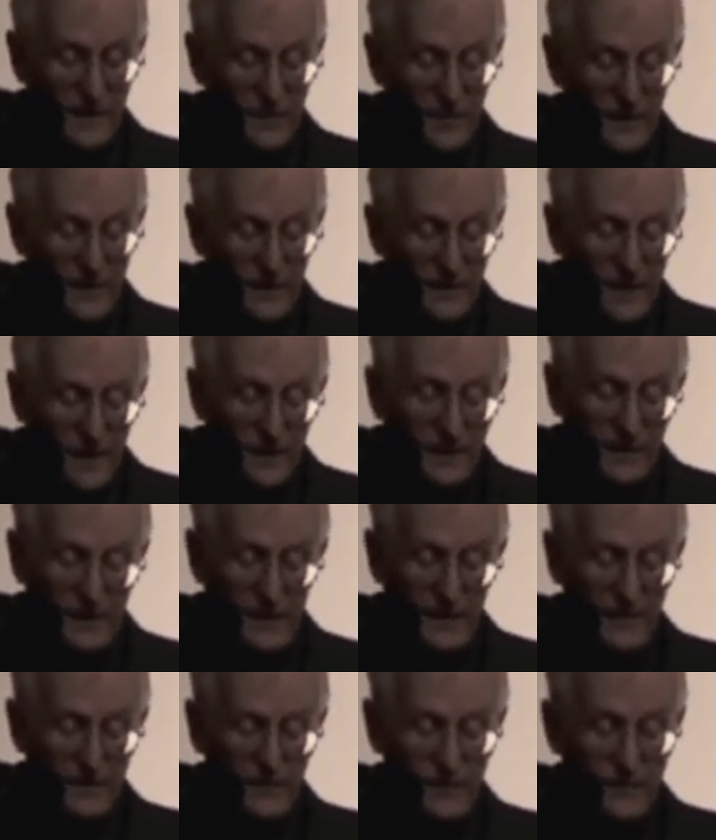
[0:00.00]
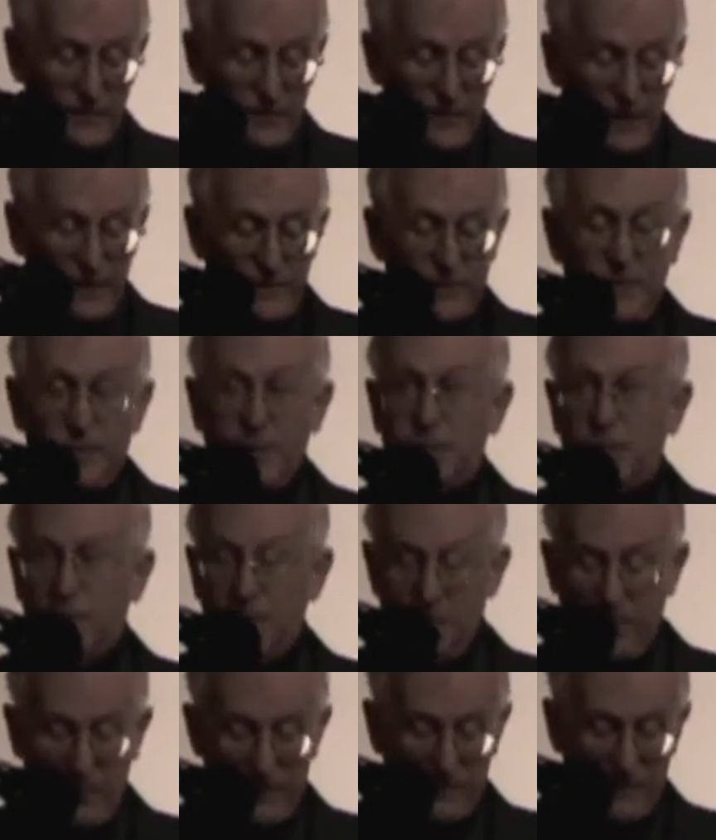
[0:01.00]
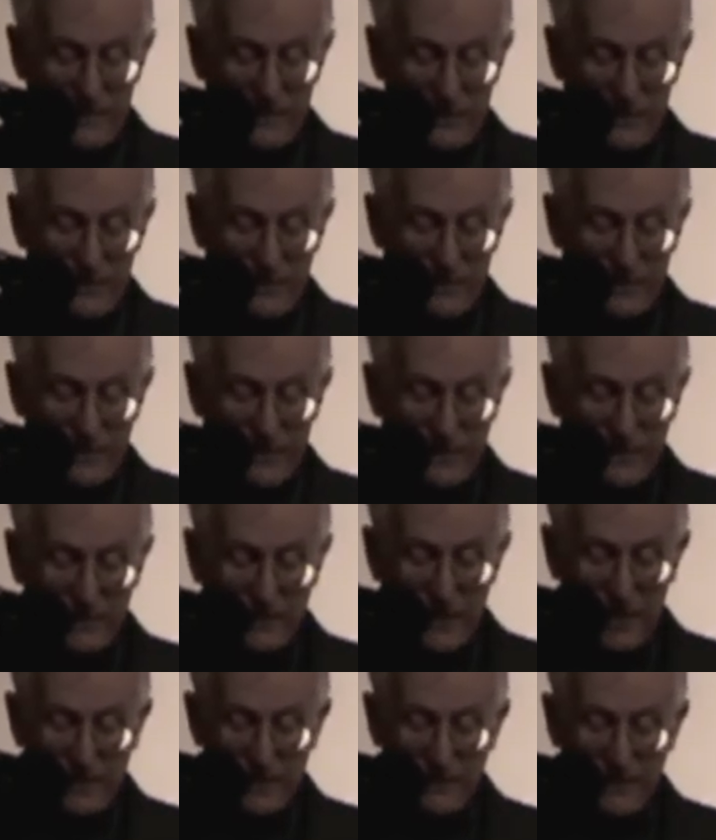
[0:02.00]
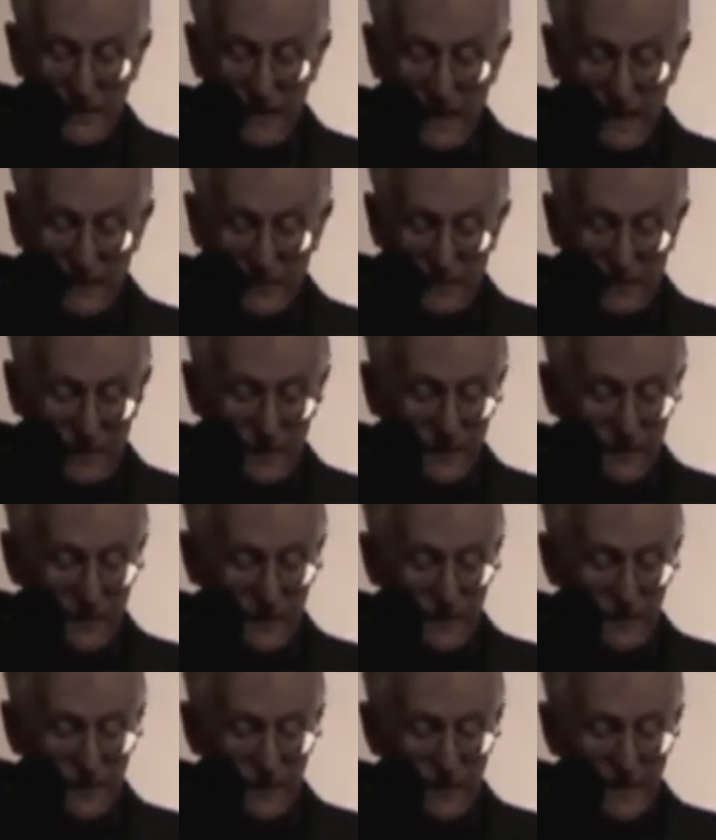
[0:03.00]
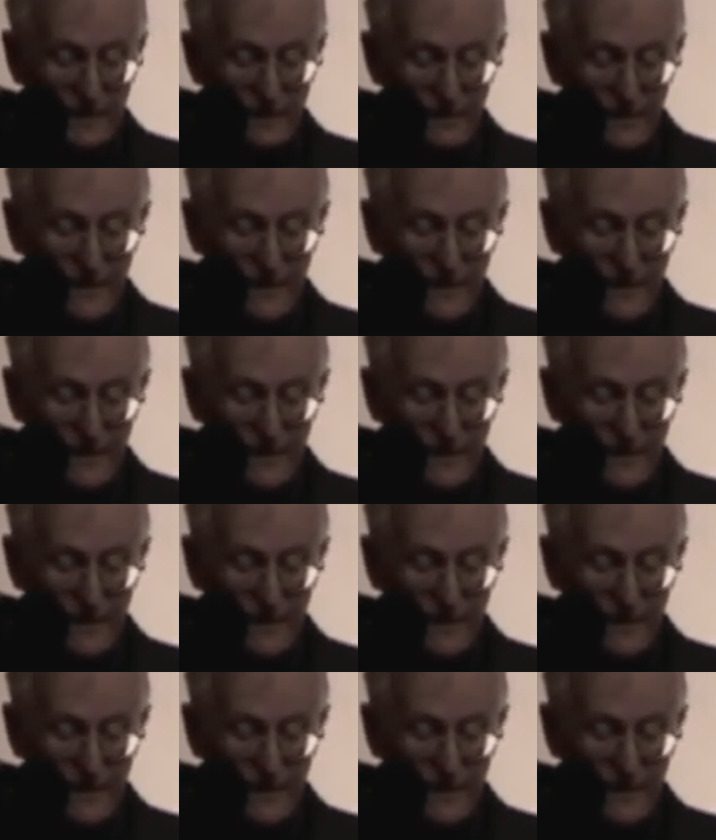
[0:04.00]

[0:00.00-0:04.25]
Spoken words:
but nothing of his justice or mercy, which things are of the essence of religion.